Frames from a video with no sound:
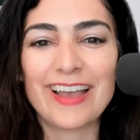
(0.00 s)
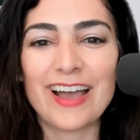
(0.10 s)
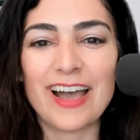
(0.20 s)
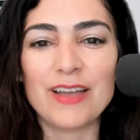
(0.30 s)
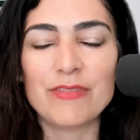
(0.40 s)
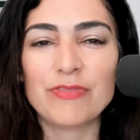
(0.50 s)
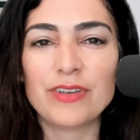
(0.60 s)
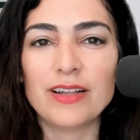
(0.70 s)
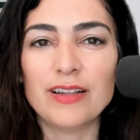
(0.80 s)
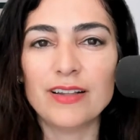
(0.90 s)
I
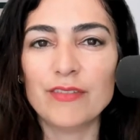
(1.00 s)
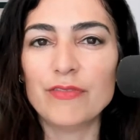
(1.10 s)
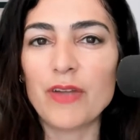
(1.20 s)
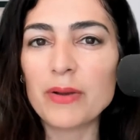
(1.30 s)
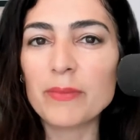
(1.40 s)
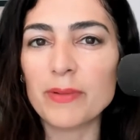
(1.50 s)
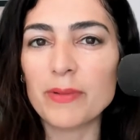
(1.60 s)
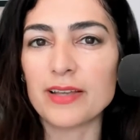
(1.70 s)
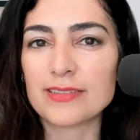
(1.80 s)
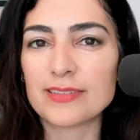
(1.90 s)
feel very
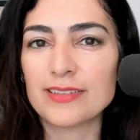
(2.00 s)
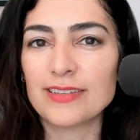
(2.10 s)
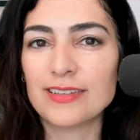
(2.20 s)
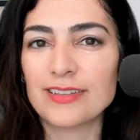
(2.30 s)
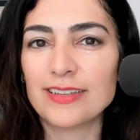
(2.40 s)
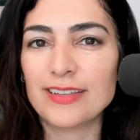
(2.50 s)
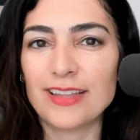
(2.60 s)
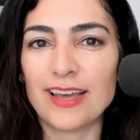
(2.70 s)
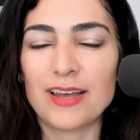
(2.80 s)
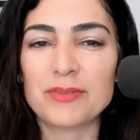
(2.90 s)
blessed
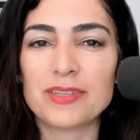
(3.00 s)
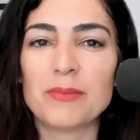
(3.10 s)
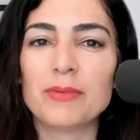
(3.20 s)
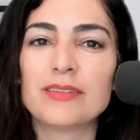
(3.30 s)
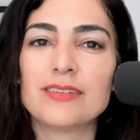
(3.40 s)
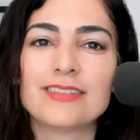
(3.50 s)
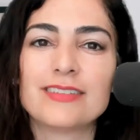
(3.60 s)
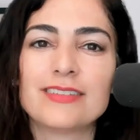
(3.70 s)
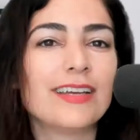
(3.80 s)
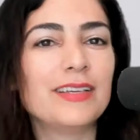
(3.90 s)
that I was able to
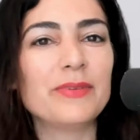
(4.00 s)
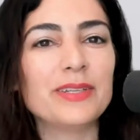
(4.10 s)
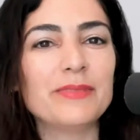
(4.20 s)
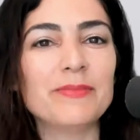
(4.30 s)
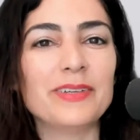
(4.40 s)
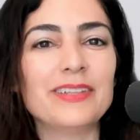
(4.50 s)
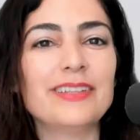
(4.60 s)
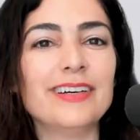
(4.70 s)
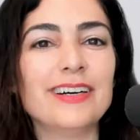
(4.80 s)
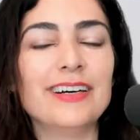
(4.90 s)
study with, with
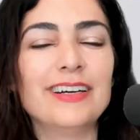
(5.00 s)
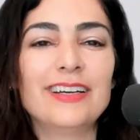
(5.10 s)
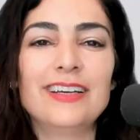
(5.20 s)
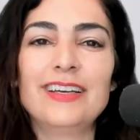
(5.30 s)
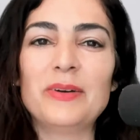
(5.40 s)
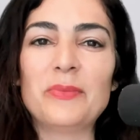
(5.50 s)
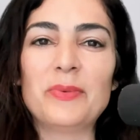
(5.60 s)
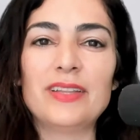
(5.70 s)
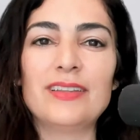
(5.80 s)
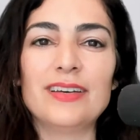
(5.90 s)
the
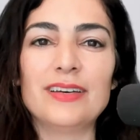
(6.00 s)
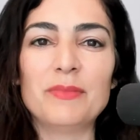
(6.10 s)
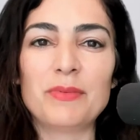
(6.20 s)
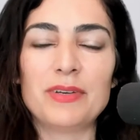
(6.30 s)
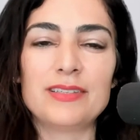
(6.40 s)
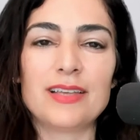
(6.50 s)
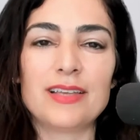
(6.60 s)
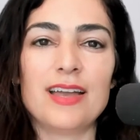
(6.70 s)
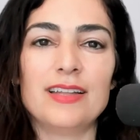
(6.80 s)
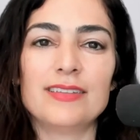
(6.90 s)
with the
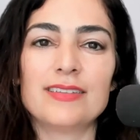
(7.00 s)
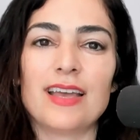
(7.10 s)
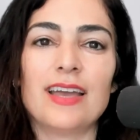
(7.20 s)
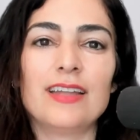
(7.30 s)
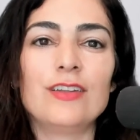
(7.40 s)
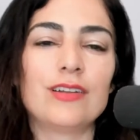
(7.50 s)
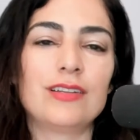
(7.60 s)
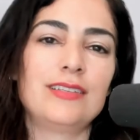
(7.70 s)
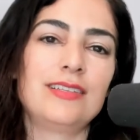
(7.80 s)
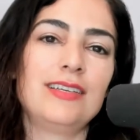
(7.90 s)
Marisa and to add
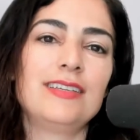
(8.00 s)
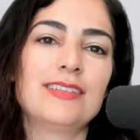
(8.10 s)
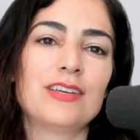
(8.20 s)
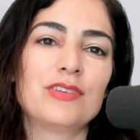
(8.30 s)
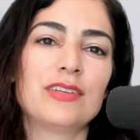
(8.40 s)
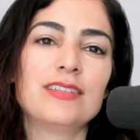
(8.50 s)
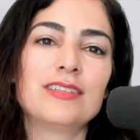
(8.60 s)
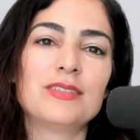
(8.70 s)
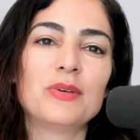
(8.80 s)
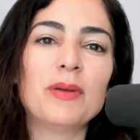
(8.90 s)
RTT
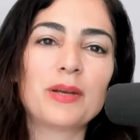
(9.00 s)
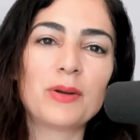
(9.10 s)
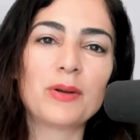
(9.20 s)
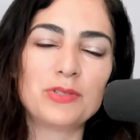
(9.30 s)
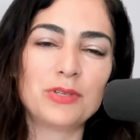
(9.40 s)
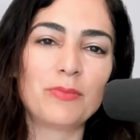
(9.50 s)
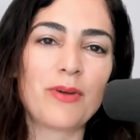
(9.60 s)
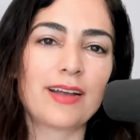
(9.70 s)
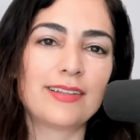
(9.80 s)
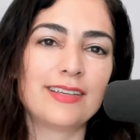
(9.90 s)
sessions to my coaching
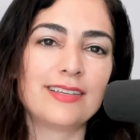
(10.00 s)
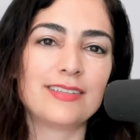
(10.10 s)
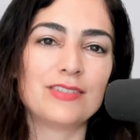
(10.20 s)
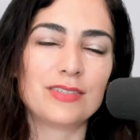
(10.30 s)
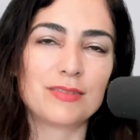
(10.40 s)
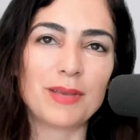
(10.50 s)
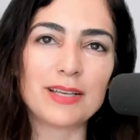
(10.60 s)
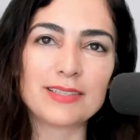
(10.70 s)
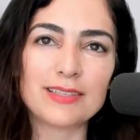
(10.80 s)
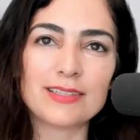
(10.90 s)
practice. It just
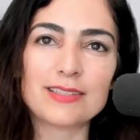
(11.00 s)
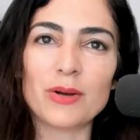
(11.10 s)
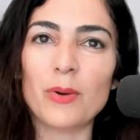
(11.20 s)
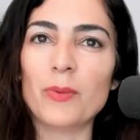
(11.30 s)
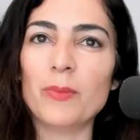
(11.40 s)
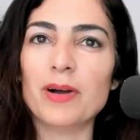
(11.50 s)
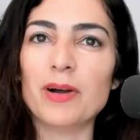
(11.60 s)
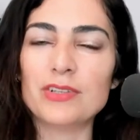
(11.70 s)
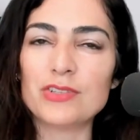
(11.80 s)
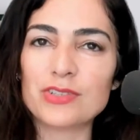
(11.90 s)
makes it so
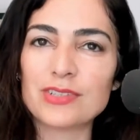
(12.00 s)
much